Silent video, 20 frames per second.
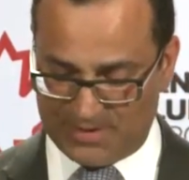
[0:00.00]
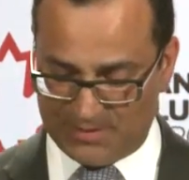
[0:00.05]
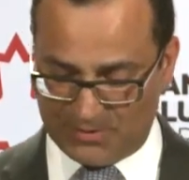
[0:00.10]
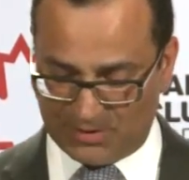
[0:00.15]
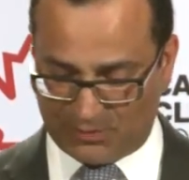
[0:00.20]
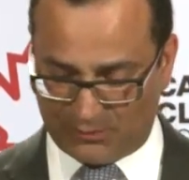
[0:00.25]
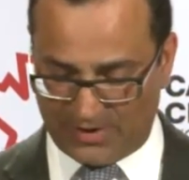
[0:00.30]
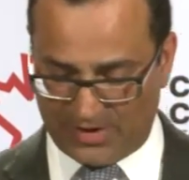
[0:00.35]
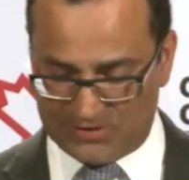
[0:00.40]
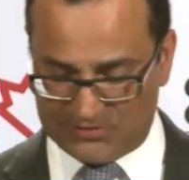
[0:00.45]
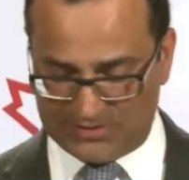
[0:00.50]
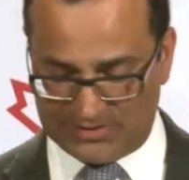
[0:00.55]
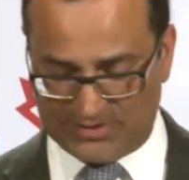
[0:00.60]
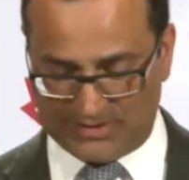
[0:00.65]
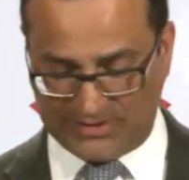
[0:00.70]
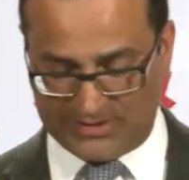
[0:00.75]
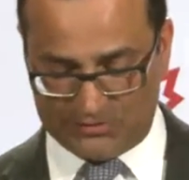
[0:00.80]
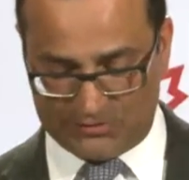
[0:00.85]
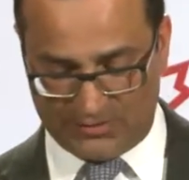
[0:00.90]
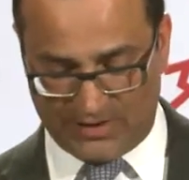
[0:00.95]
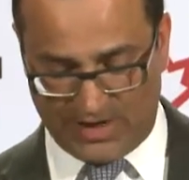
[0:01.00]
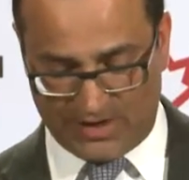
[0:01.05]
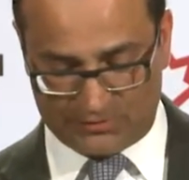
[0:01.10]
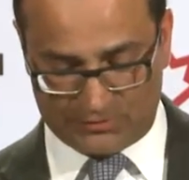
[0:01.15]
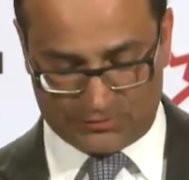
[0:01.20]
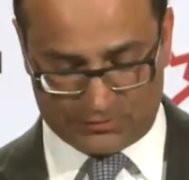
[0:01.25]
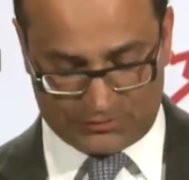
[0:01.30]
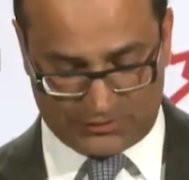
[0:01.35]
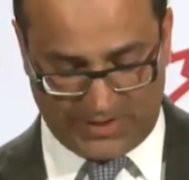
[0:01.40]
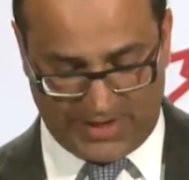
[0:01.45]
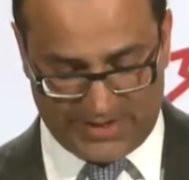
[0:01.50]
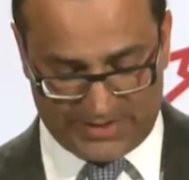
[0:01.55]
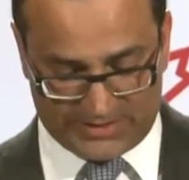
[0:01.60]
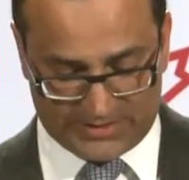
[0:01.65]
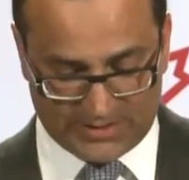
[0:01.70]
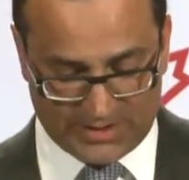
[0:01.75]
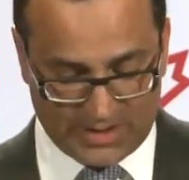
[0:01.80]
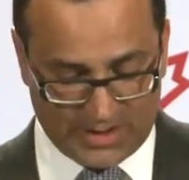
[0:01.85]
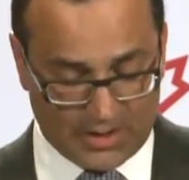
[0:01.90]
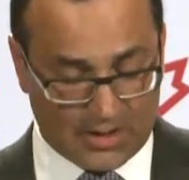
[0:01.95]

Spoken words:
Immigration and International Trade